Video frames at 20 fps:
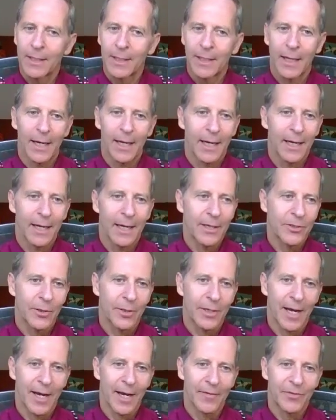and it's
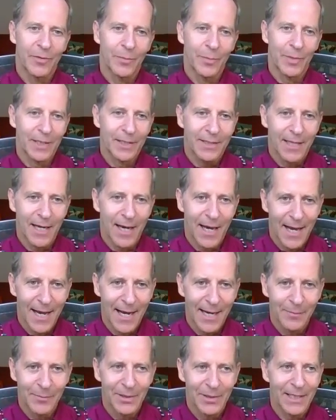going to have to be
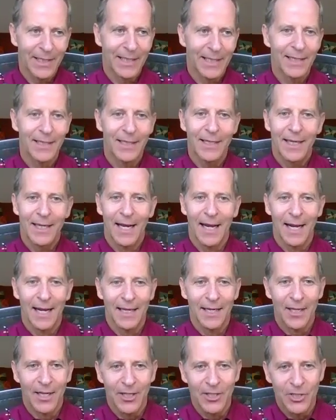timely
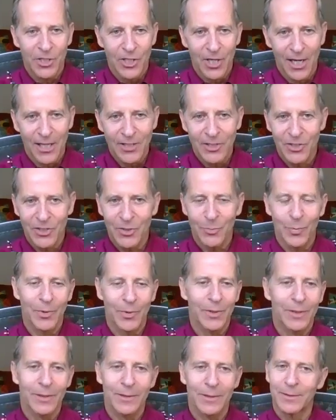and
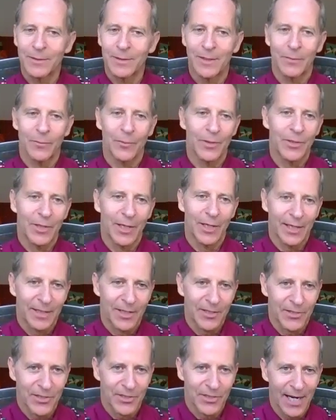adjustable when you get
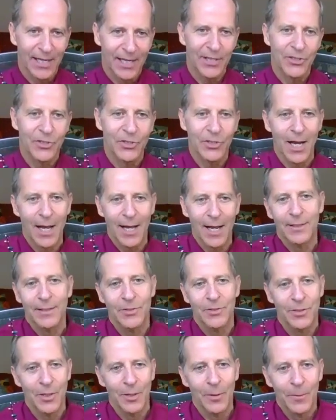the second shot.
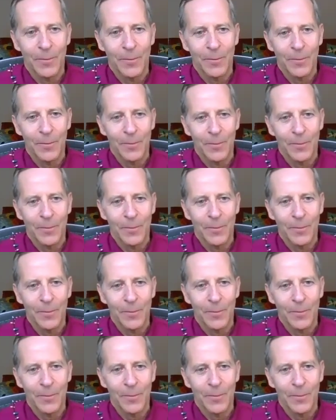So